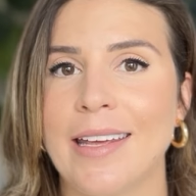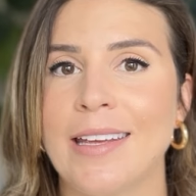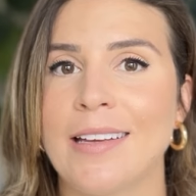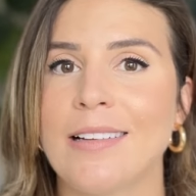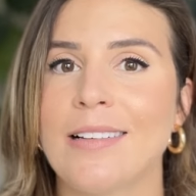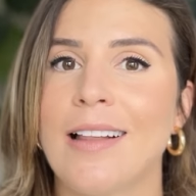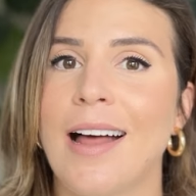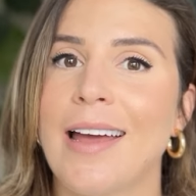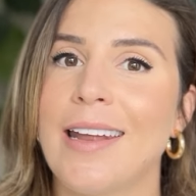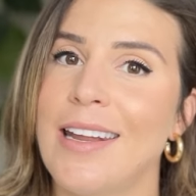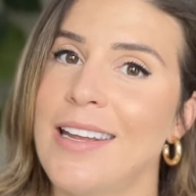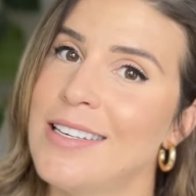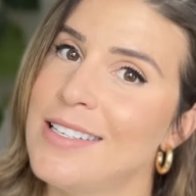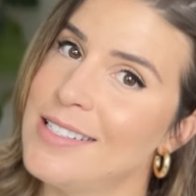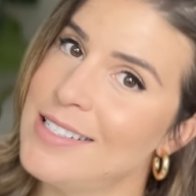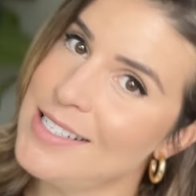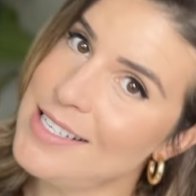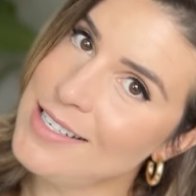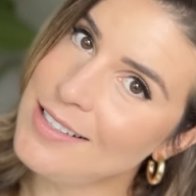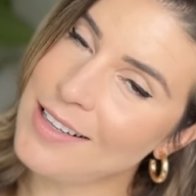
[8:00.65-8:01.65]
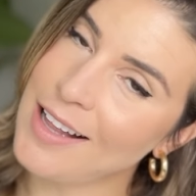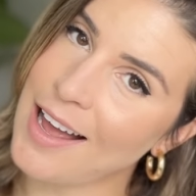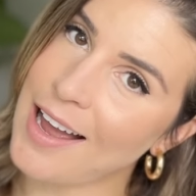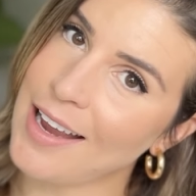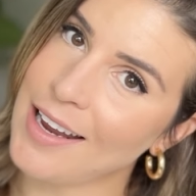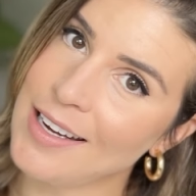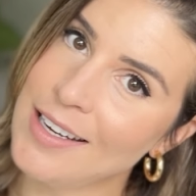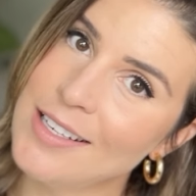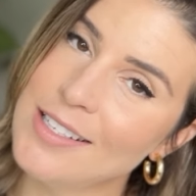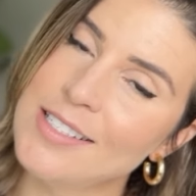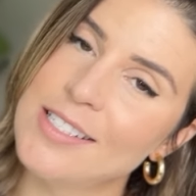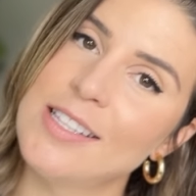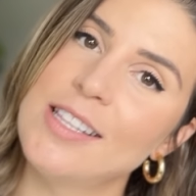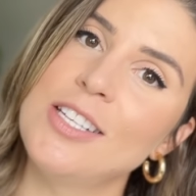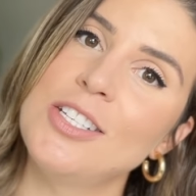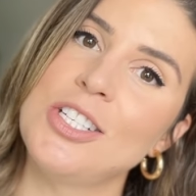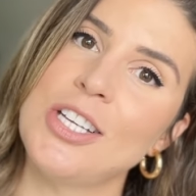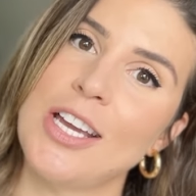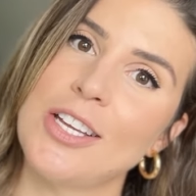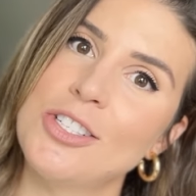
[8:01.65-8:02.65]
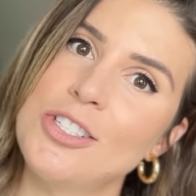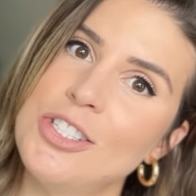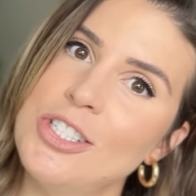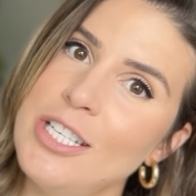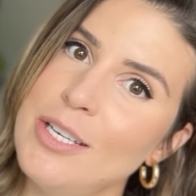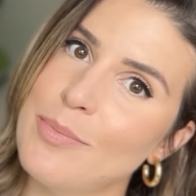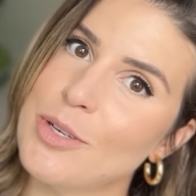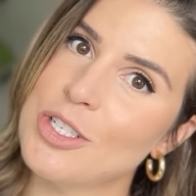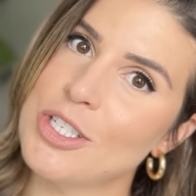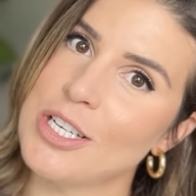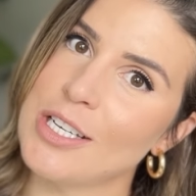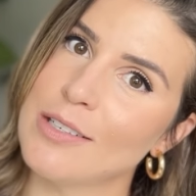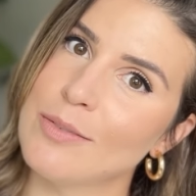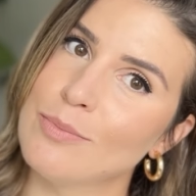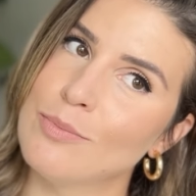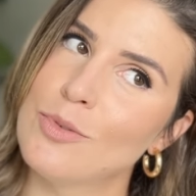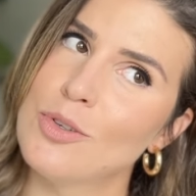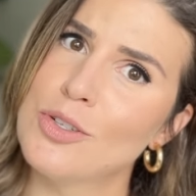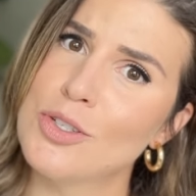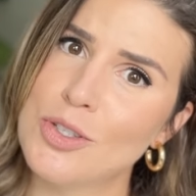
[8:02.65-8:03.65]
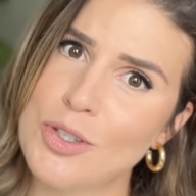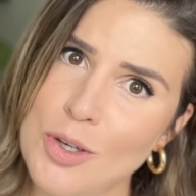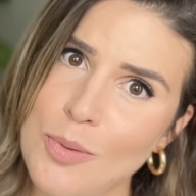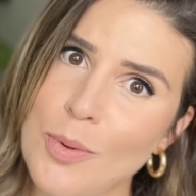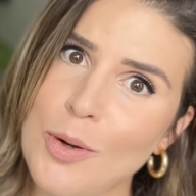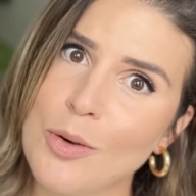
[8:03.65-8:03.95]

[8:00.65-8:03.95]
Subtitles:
incline and decline to the GHD machine. Super